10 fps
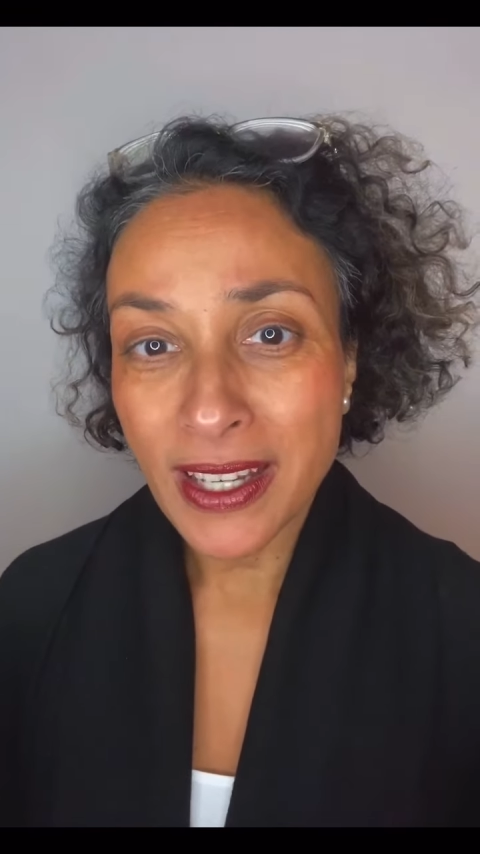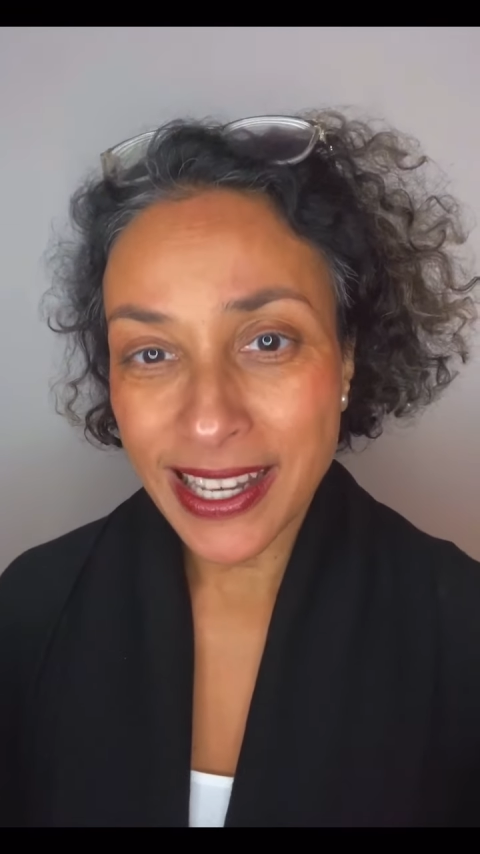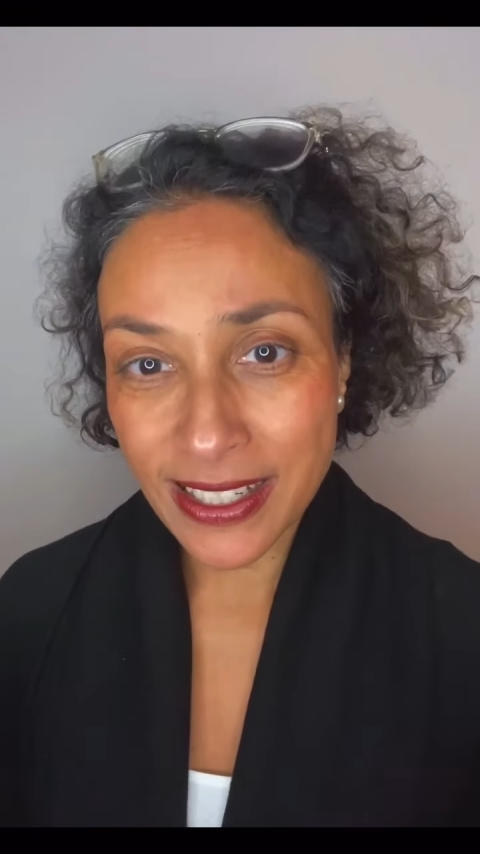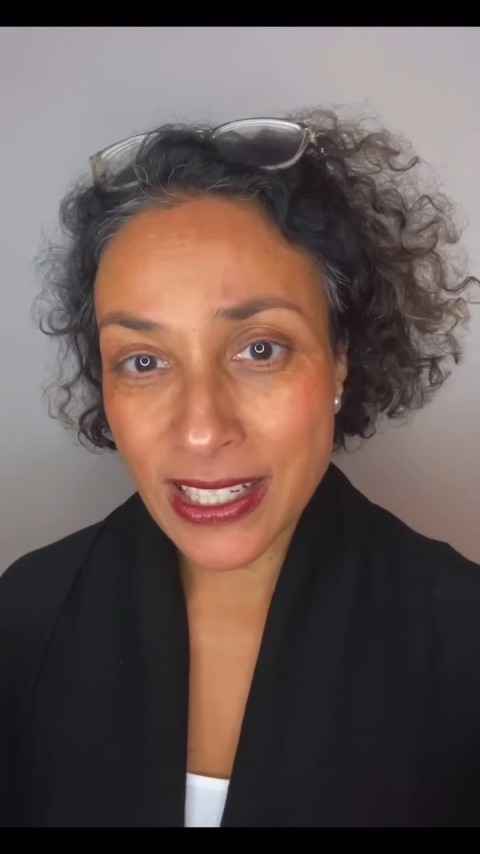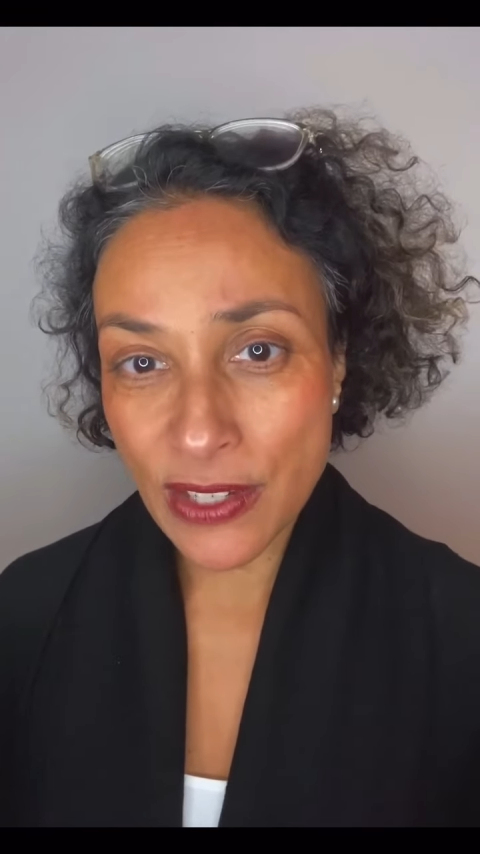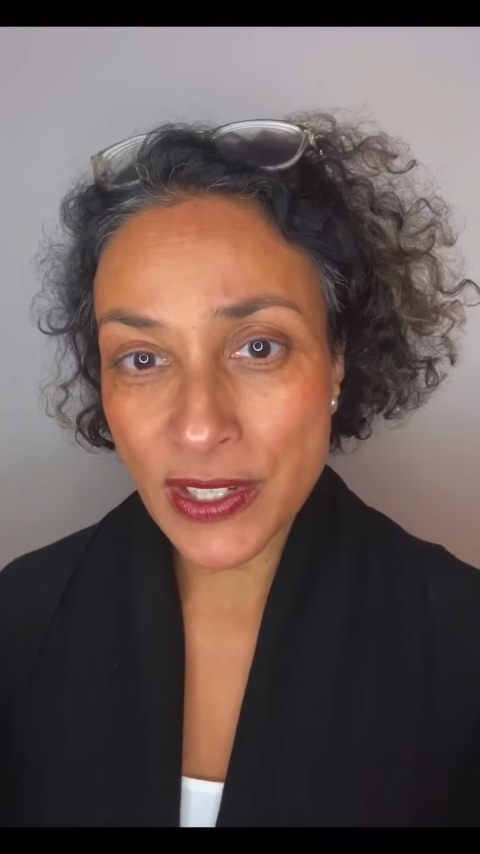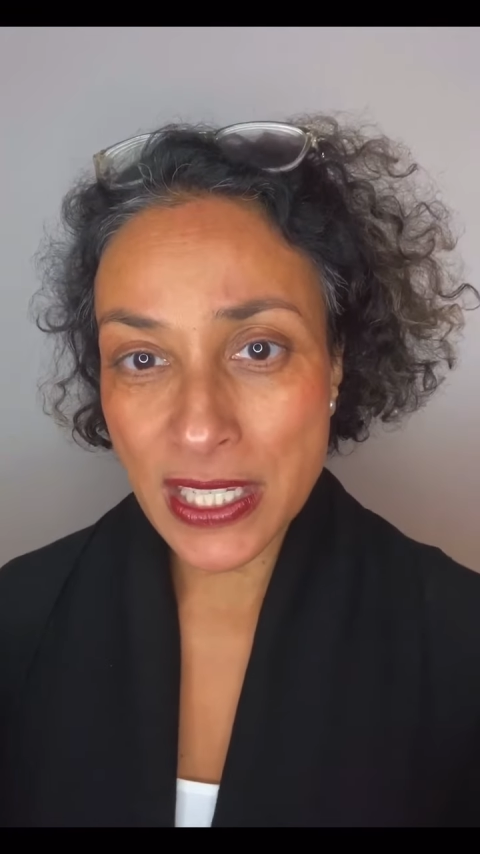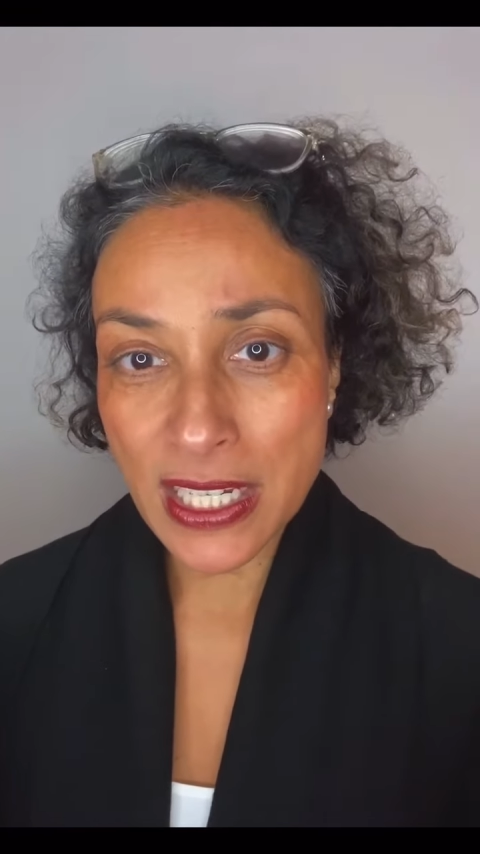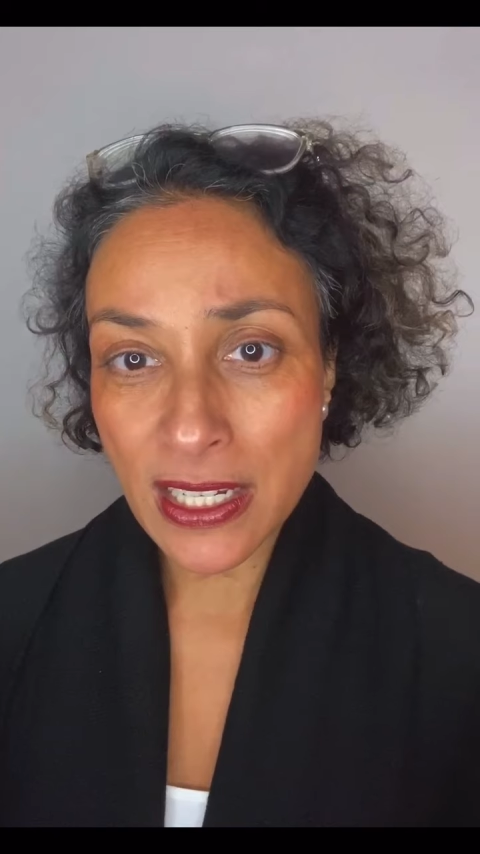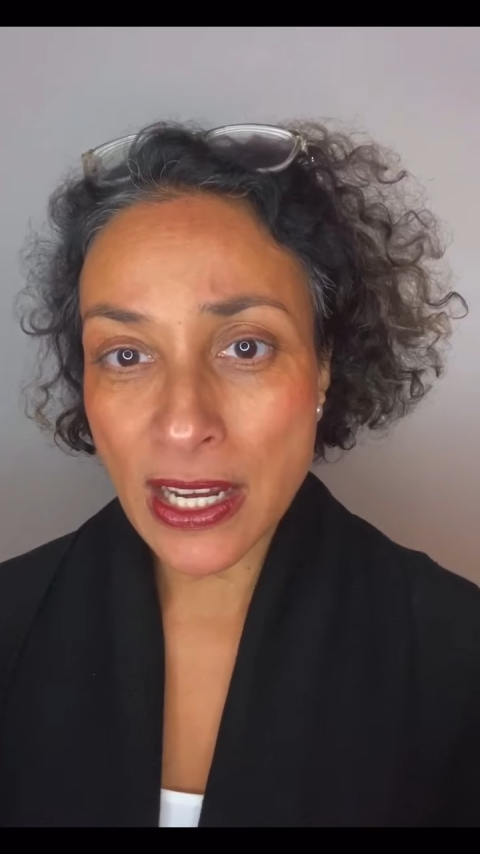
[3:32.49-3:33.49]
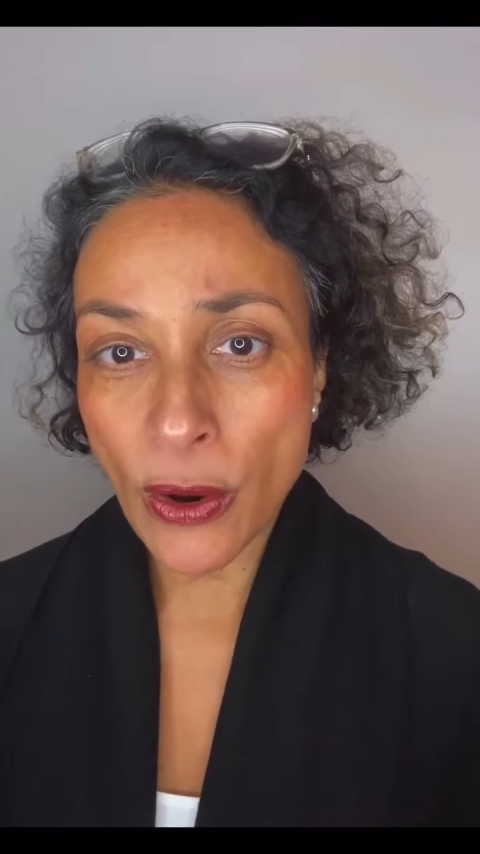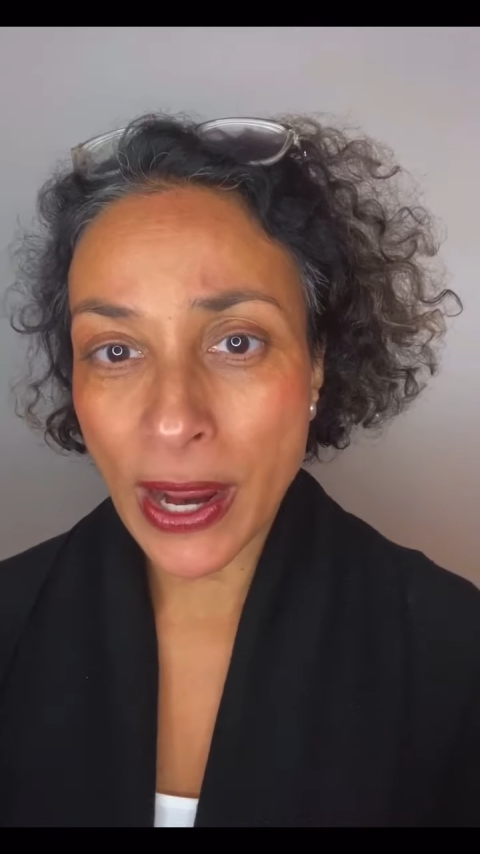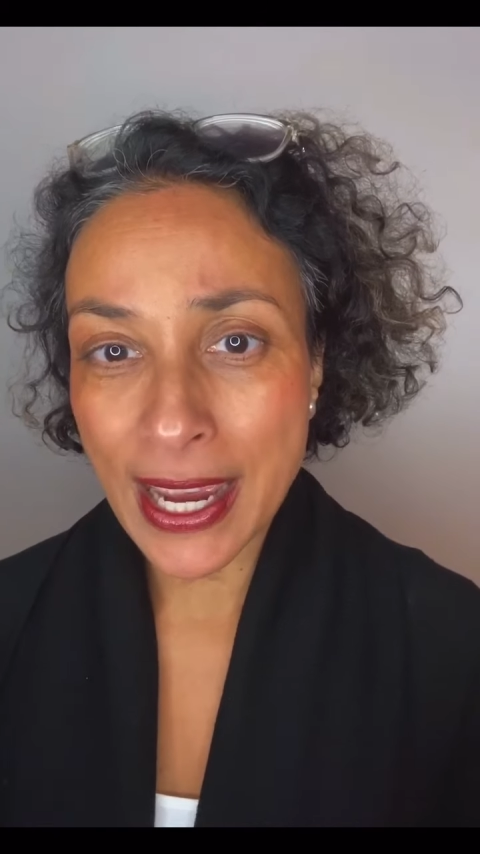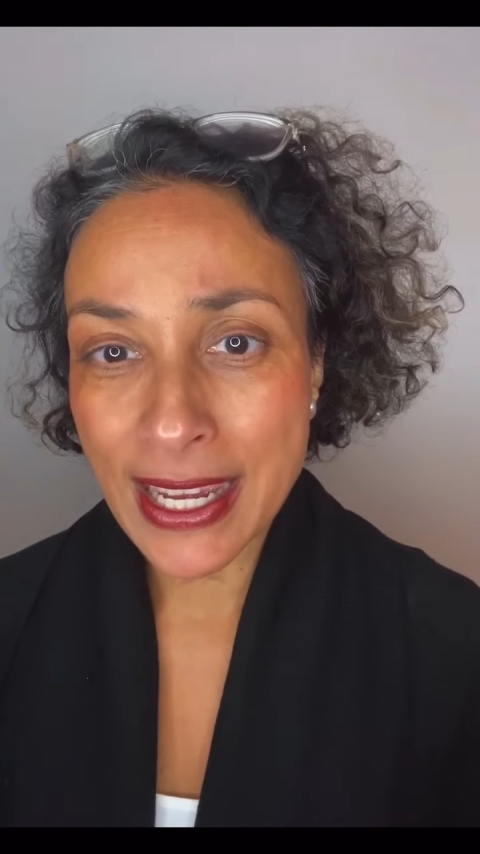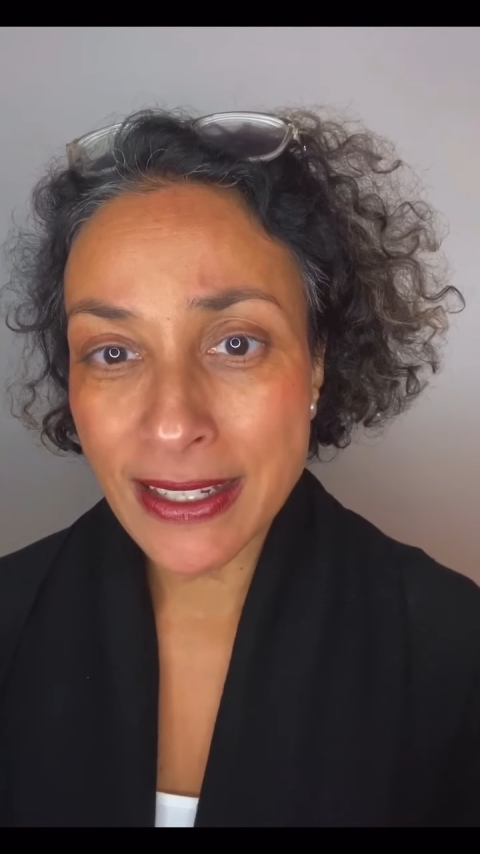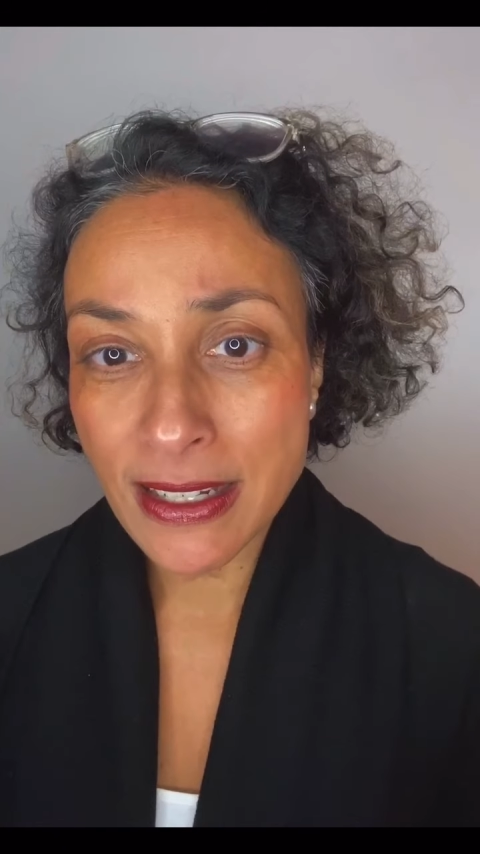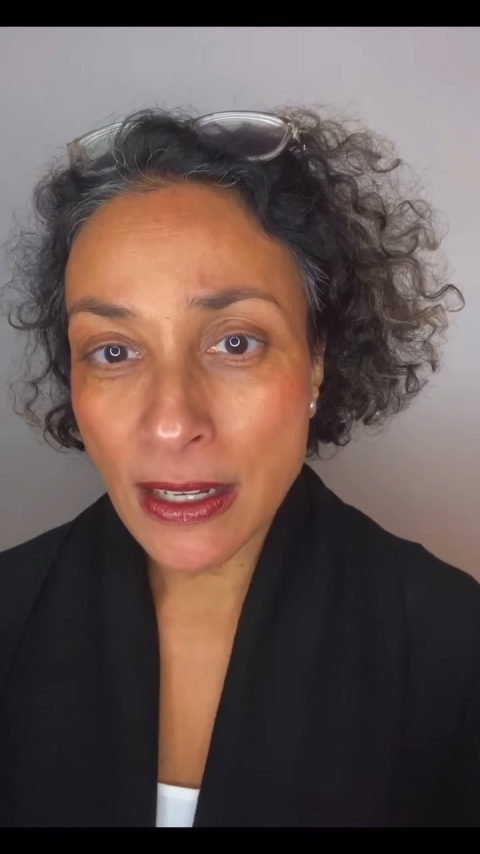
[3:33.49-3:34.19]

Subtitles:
activity in our head.